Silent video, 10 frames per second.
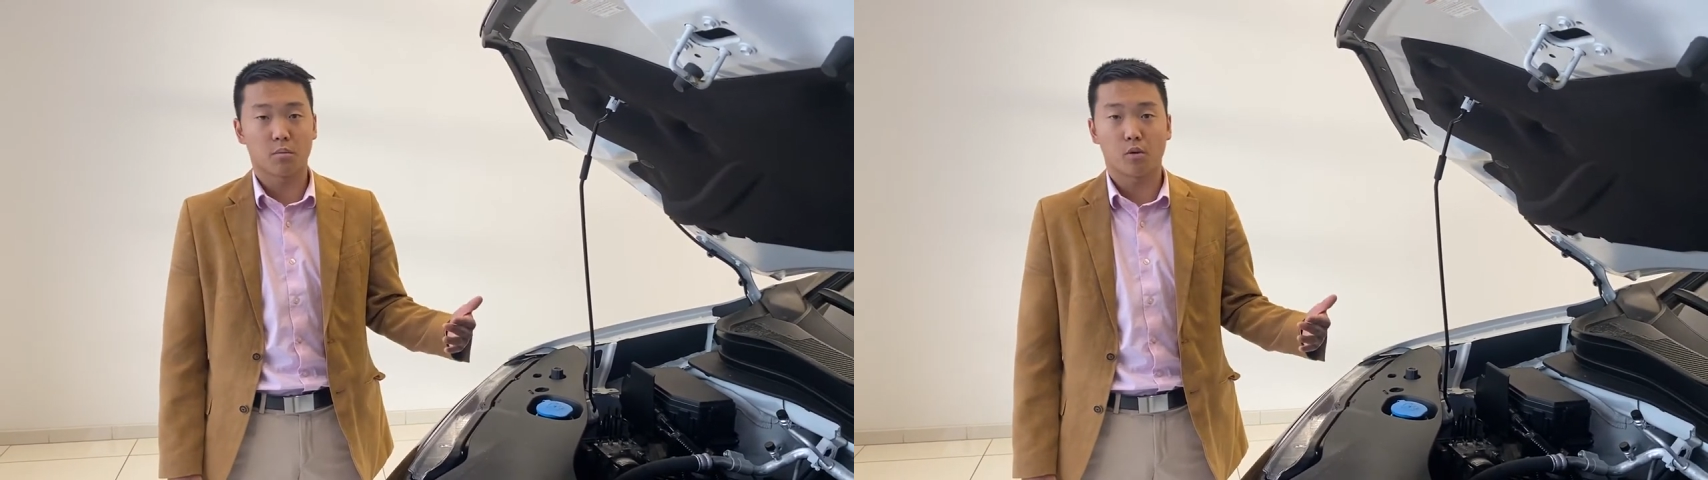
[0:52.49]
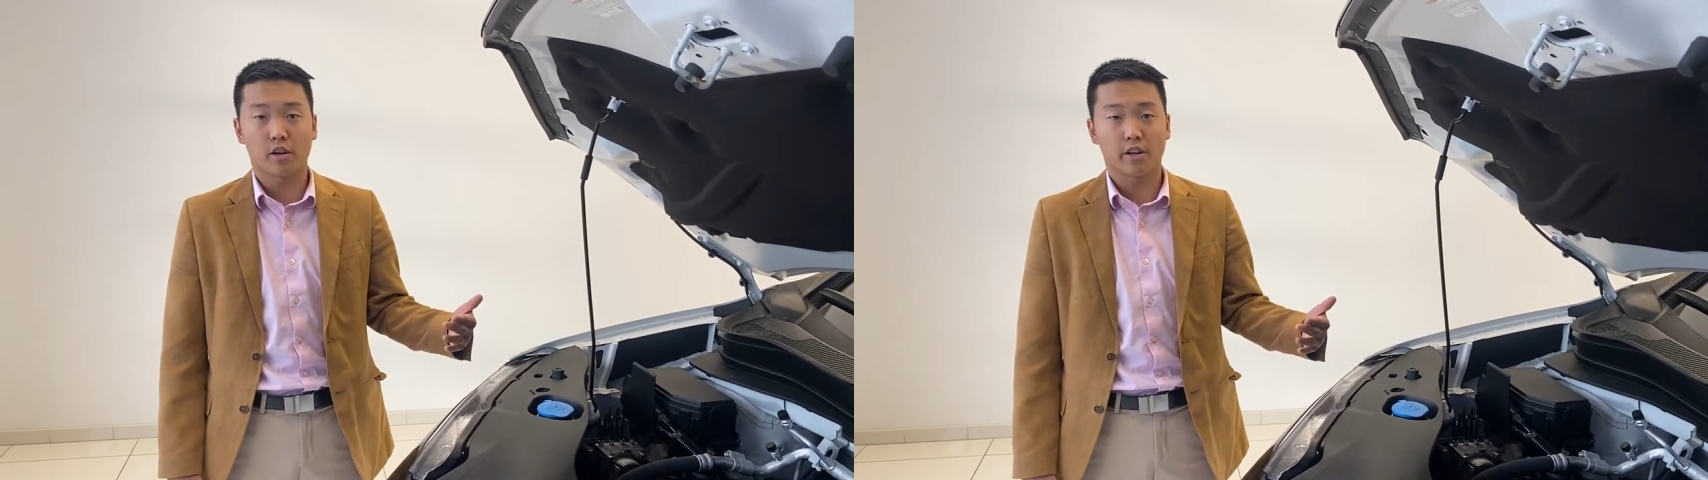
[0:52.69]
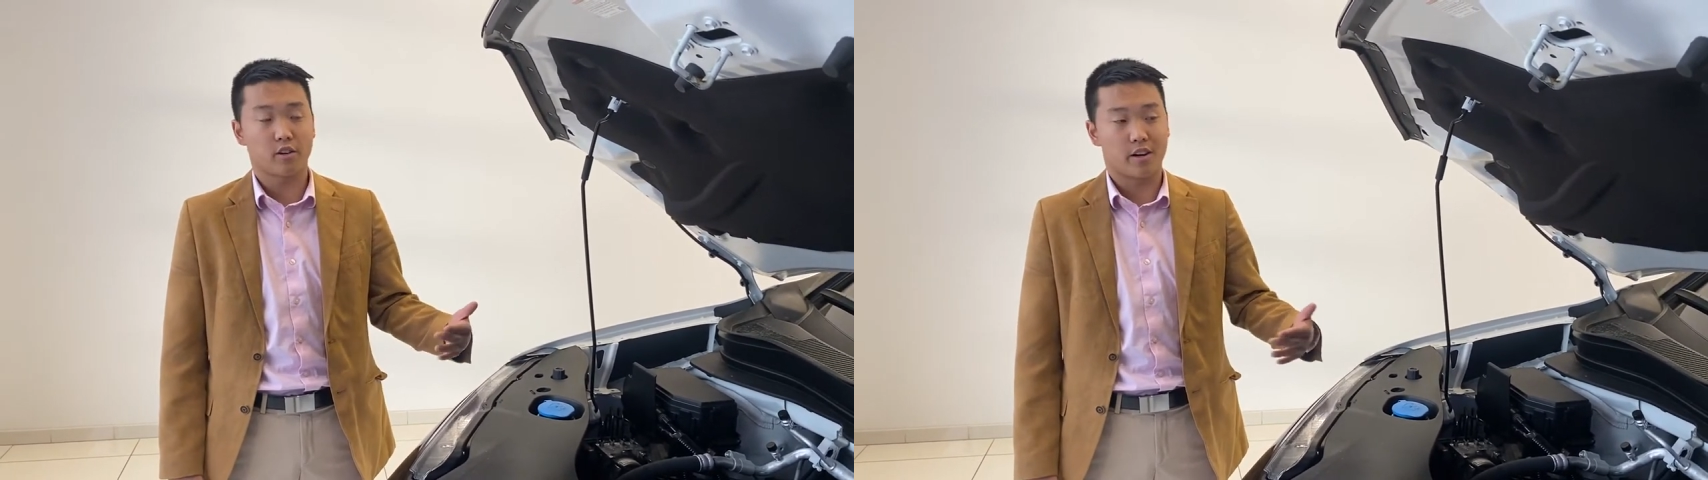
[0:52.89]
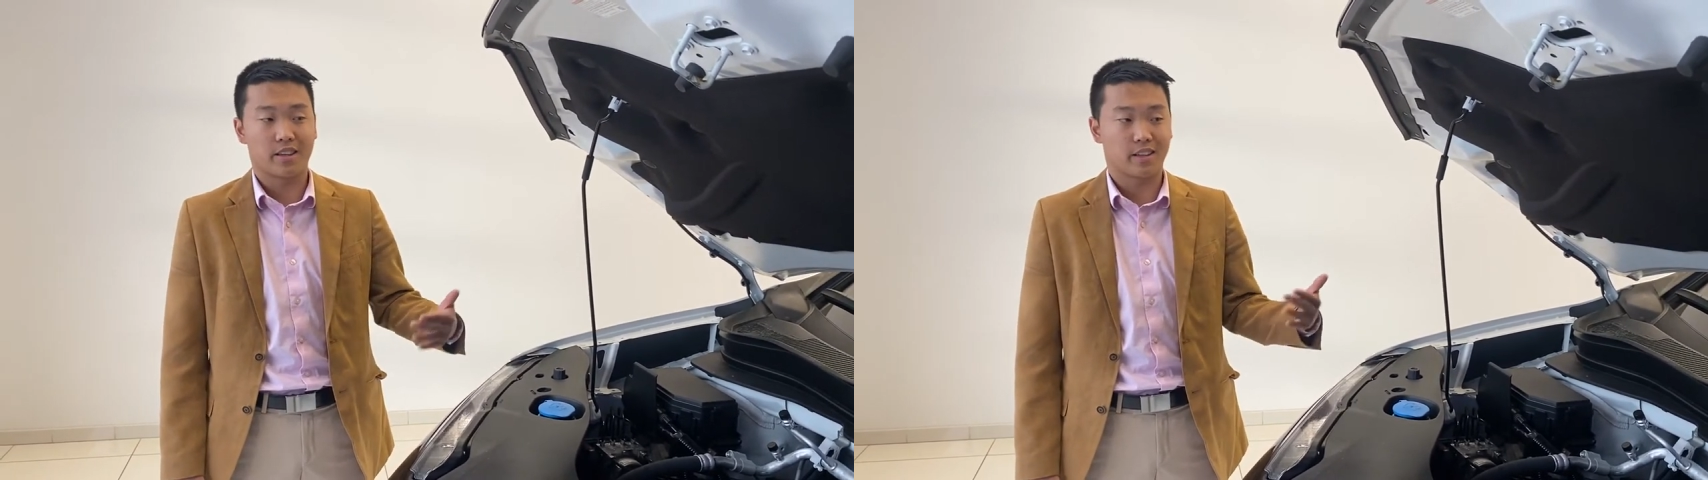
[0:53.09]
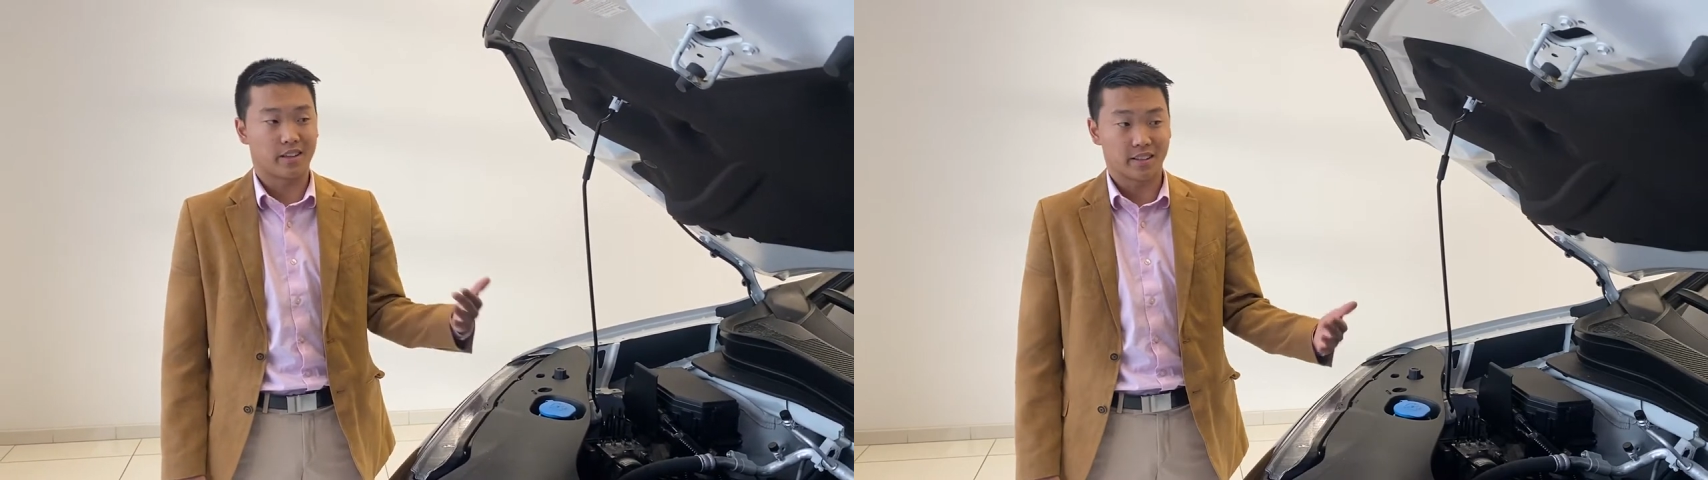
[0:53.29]
morning or
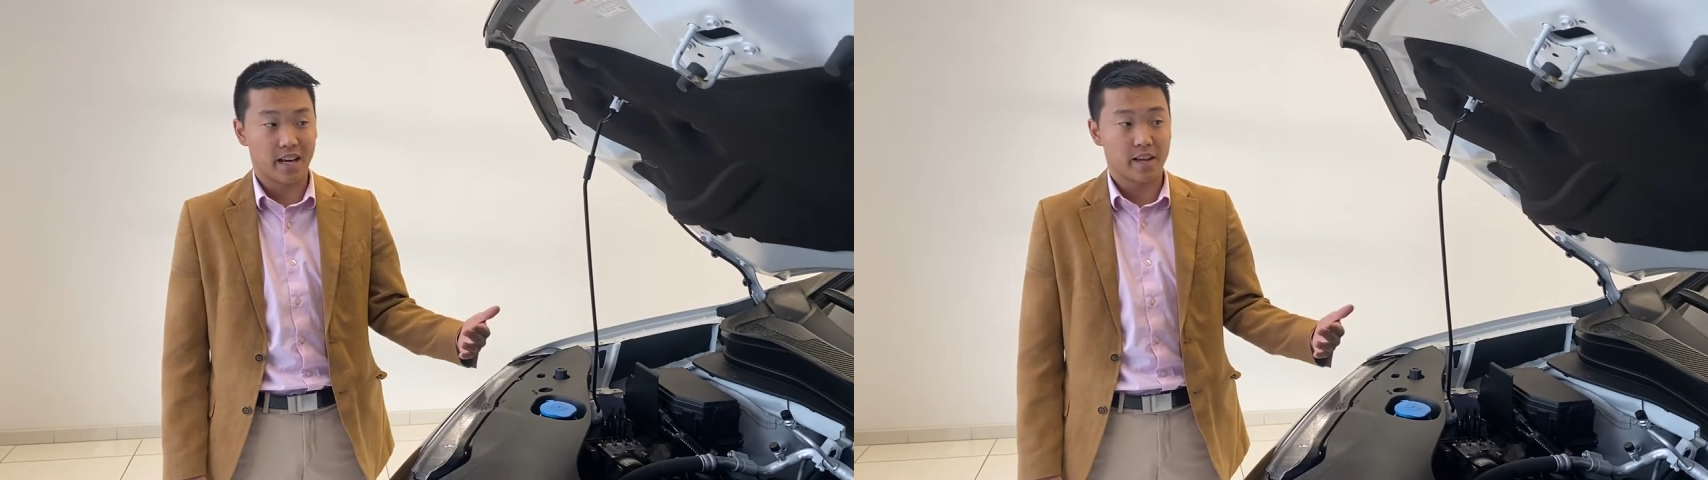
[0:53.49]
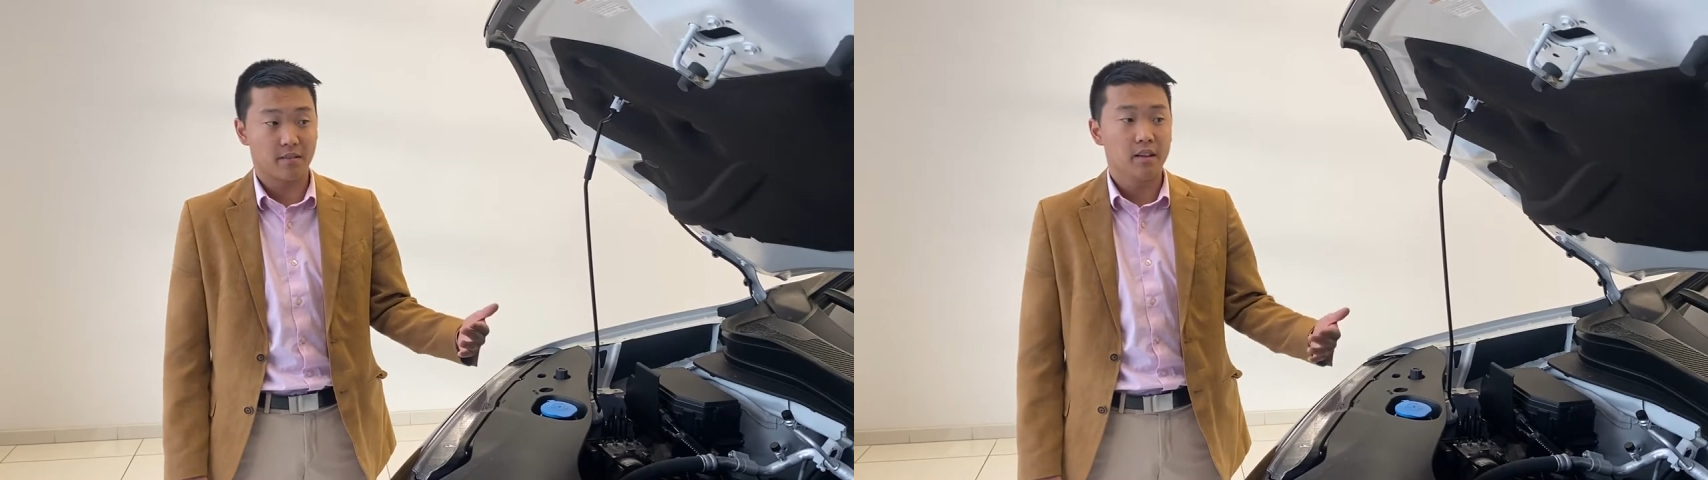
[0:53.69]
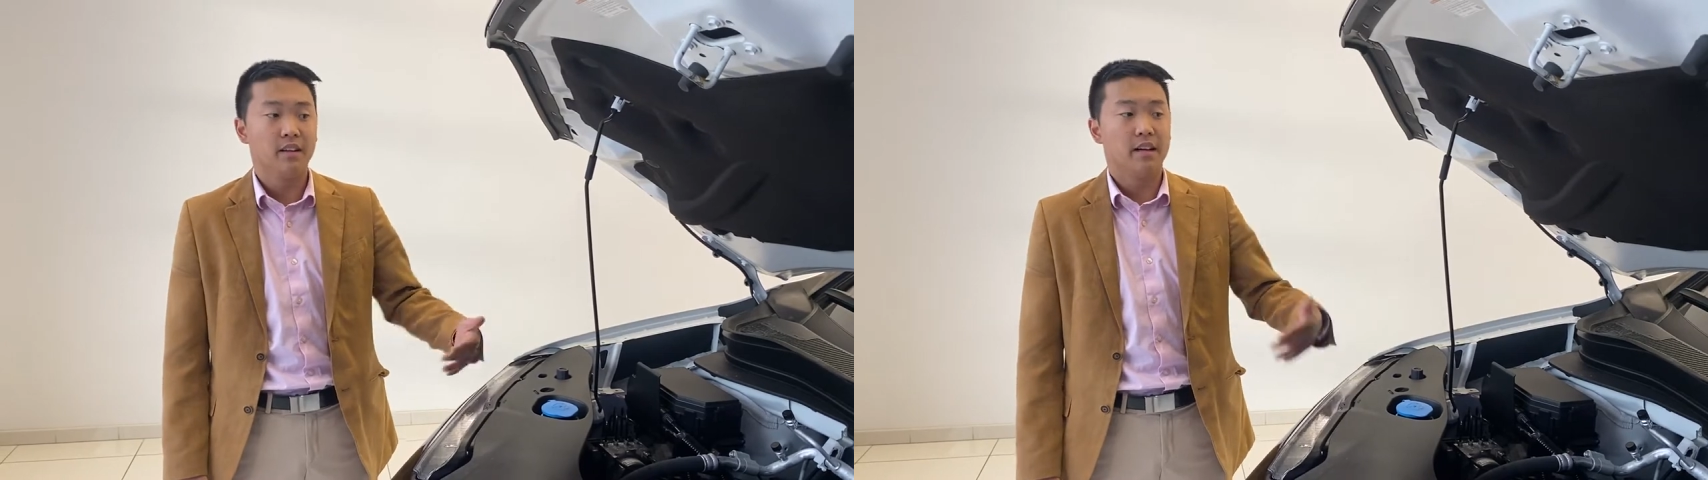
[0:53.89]
anything like that,